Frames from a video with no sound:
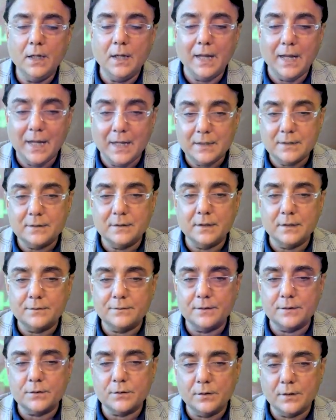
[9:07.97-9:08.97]
As this
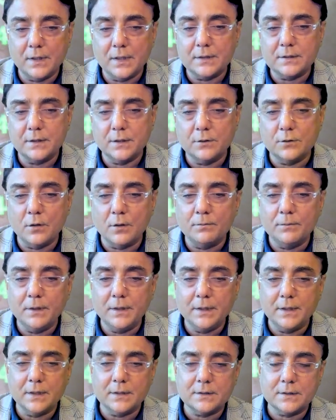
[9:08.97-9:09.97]
viscoelastic normally
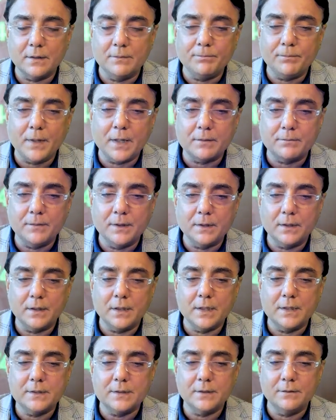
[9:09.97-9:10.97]
gets
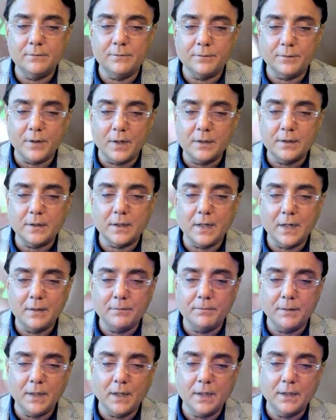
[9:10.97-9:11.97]
compartmentalized in front
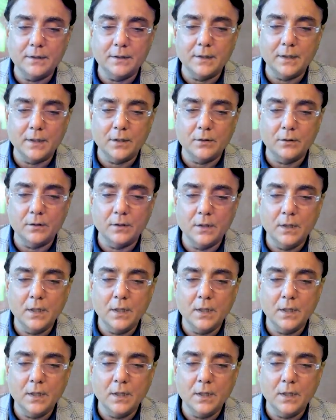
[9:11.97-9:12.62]
and behind the IOL.